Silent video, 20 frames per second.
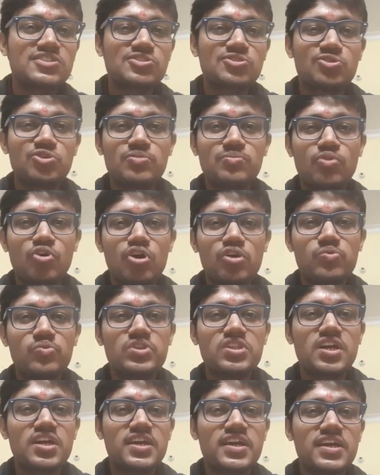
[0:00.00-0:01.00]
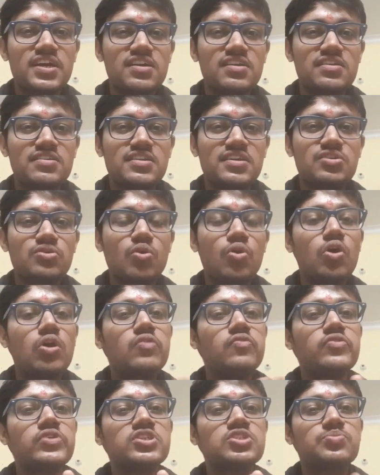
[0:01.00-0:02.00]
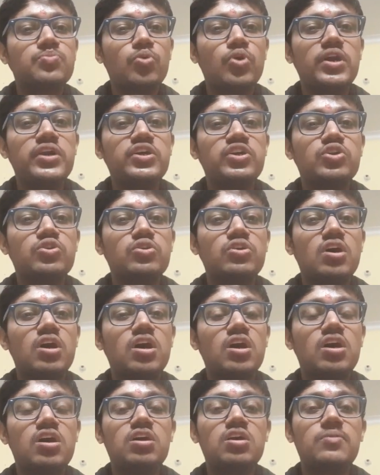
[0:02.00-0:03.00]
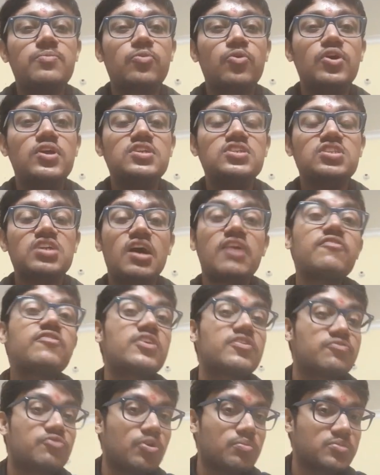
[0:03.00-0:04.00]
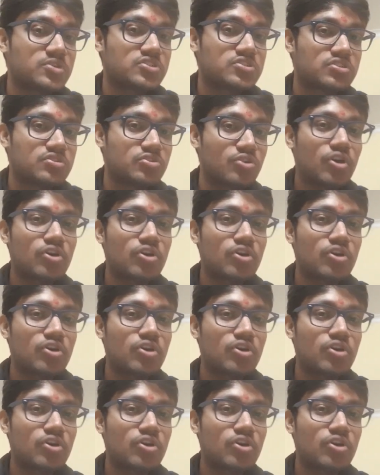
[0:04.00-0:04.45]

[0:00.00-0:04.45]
snowball with a tail that always points away from the sun,